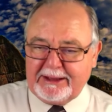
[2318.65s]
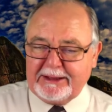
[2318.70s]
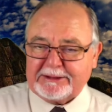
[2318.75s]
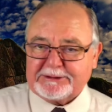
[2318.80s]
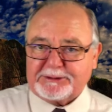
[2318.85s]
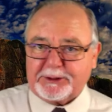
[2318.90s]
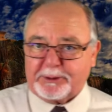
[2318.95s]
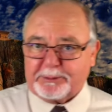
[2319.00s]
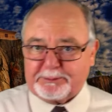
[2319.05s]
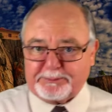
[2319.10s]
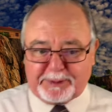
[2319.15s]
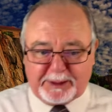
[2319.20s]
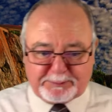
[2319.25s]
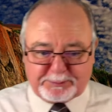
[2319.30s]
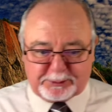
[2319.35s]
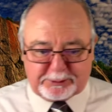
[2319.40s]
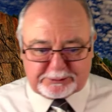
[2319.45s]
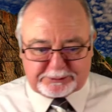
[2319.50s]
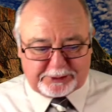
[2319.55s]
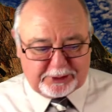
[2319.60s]
So
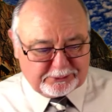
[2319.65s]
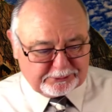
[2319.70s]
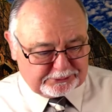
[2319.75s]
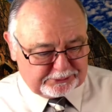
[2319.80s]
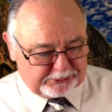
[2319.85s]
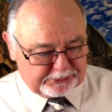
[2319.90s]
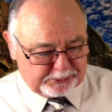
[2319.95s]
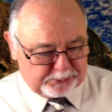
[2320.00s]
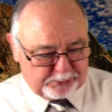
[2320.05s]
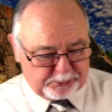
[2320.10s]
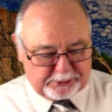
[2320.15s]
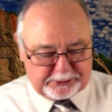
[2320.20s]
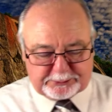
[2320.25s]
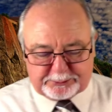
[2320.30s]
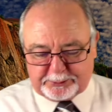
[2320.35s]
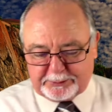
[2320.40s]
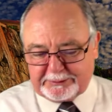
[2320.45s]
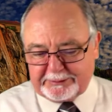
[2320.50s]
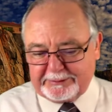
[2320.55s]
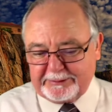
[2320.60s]
people who don't know the
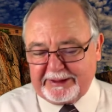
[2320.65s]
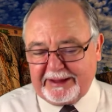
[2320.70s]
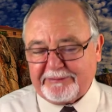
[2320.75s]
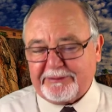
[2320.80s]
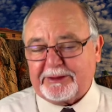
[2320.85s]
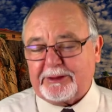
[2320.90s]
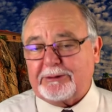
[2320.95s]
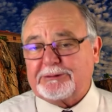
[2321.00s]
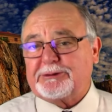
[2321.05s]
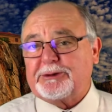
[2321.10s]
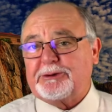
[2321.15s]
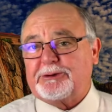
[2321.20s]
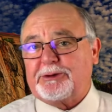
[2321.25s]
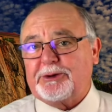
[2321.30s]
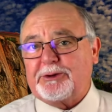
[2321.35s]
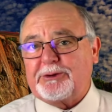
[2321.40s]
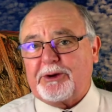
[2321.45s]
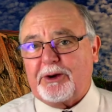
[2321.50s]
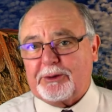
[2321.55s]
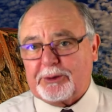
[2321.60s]
word, even those who
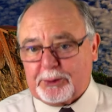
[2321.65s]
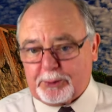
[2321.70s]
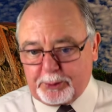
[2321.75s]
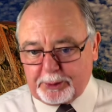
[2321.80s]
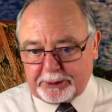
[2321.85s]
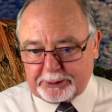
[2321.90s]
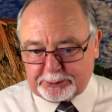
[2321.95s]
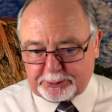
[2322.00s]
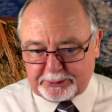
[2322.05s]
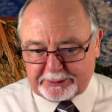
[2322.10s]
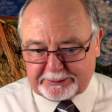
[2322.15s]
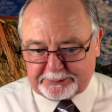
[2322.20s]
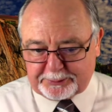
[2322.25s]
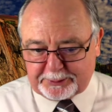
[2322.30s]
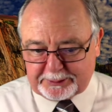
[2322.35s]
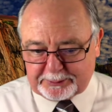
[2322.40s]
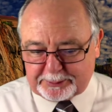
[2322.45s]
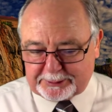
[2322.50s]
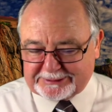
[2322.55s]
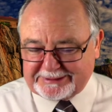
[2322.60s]
do know the word,
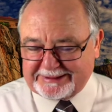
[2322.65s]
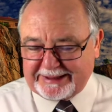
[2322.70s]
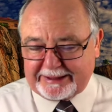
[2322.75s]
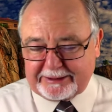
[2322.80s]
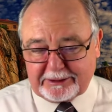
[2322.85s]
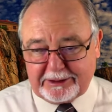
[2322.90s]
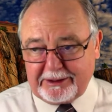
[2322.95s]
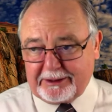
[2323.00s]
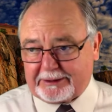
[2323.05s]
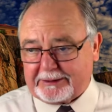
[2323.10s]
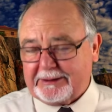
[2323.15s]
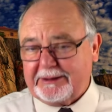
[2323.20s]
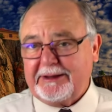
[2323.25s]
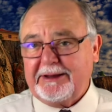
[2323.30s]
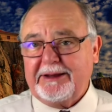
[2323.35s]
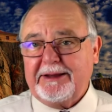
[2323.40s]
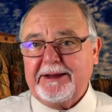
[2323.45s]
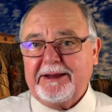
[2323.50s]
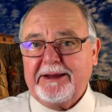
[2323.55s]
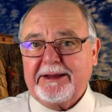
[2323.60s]
will, will say, look,
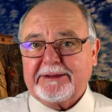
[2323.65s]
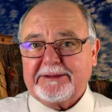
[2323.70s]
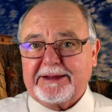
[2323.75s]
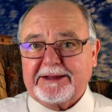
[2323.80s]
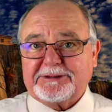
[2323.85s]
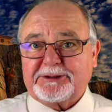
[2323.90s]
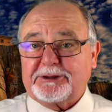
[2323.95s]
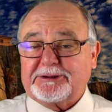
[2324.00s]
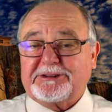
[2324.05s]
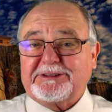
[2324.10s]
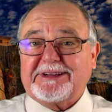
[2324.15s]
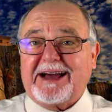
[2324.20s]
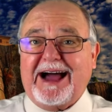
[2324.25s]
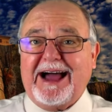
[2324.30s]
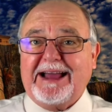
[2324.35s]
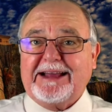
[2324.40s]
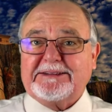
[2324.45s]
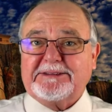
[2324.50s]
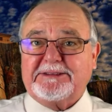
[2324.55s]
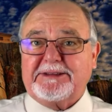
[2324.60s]
these are
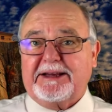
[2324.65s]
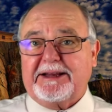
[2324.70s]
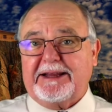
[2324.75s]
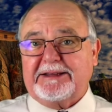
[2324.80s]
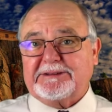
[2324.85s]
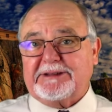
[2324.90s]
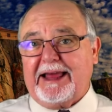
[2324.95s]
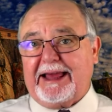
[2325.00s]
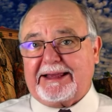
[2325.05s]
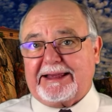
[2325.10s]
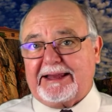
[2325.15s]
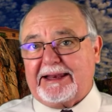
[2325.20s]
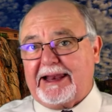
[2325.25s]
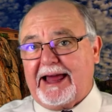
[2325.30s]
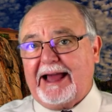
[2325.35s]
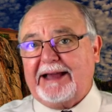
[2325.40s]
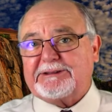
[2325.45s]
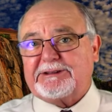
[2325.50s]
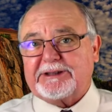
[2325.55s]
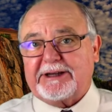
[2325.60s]
signs that he's like
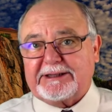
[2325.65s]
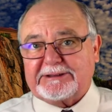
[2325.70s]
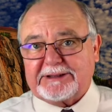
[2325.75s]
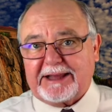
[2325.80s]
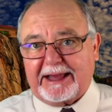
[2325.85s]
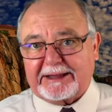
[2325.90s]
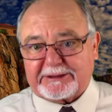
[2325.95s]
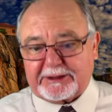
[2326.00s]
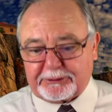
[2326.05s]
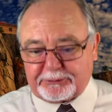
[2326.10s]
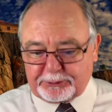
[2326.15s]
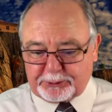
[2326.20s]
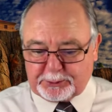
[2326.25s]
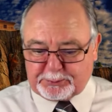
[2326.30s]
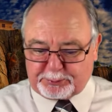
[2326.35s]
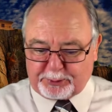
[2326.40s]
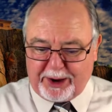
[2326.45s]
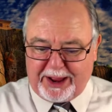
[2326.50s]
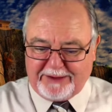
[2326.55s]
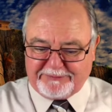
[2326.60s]
Elijah. He's like the true
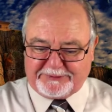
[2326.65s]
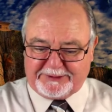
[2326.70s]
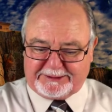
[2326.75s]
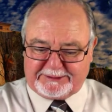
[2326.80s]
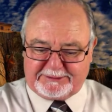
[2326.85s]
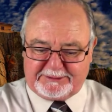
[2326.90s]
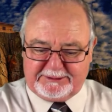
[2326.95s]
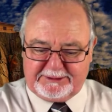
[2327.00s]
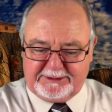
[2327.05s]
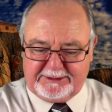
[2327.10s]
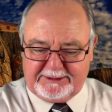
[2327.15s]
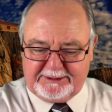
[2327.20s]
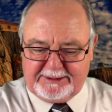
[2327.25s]
prophet.